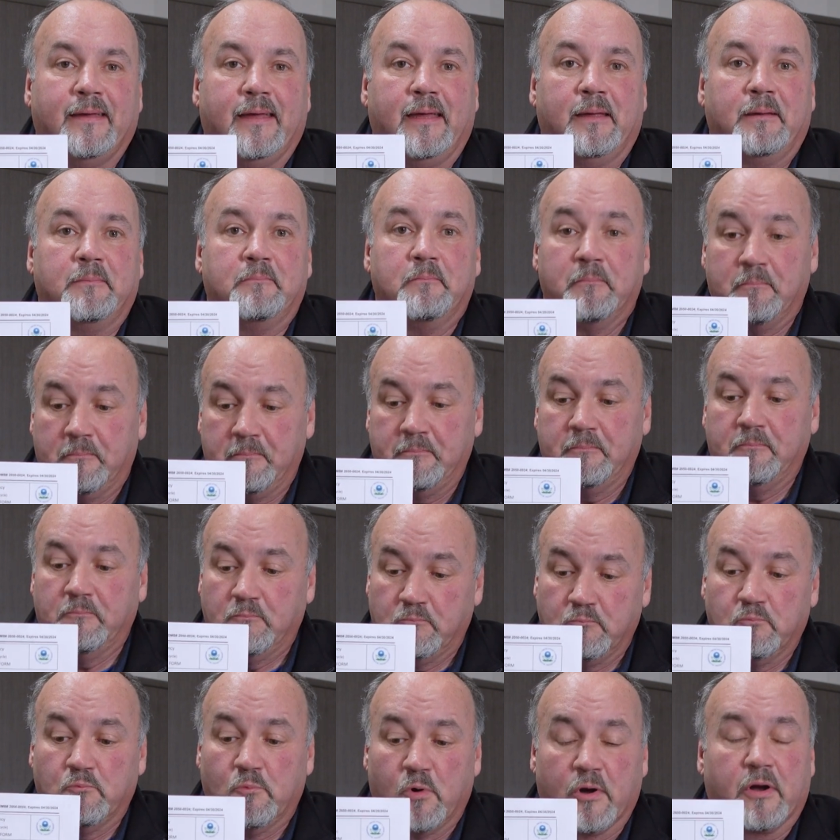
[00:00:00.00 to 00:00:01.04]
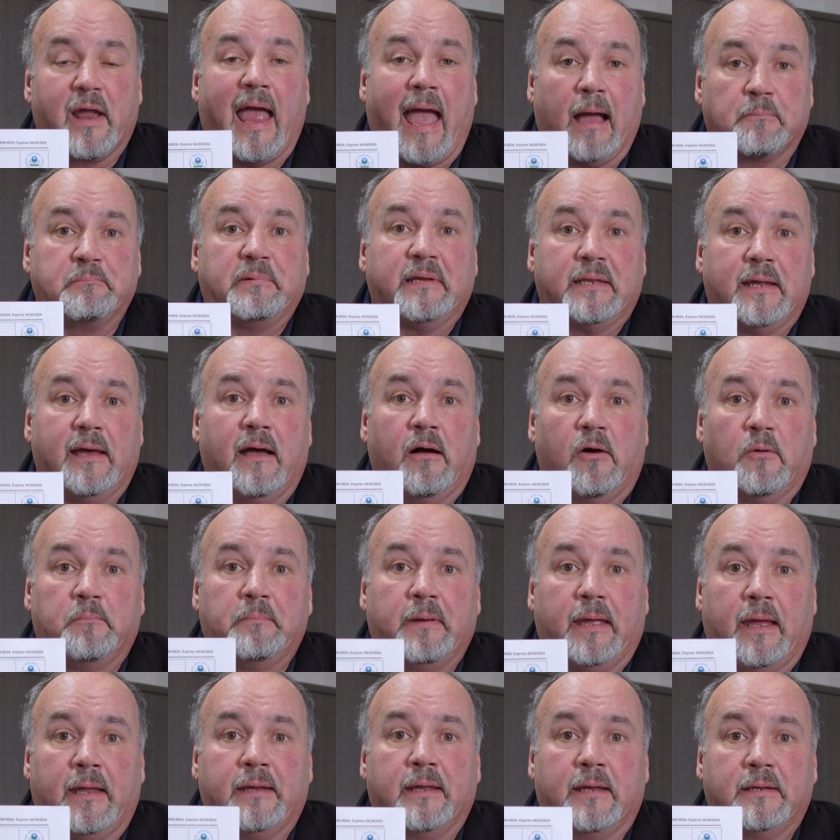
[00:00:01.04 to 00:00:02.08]
And we're happy to help
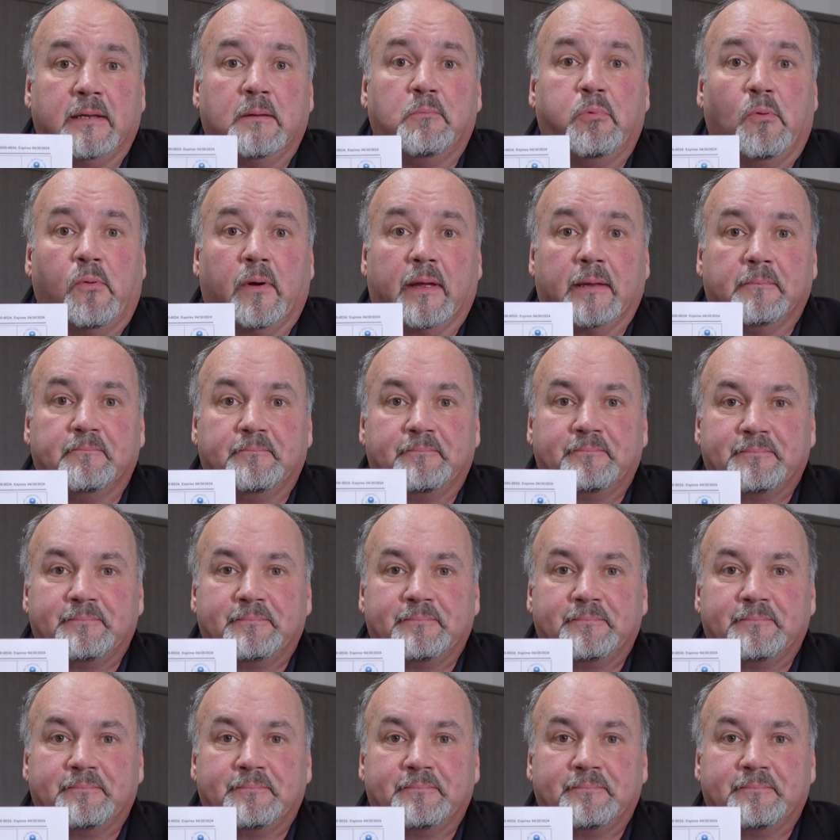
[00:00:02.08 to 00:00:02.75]
at any point.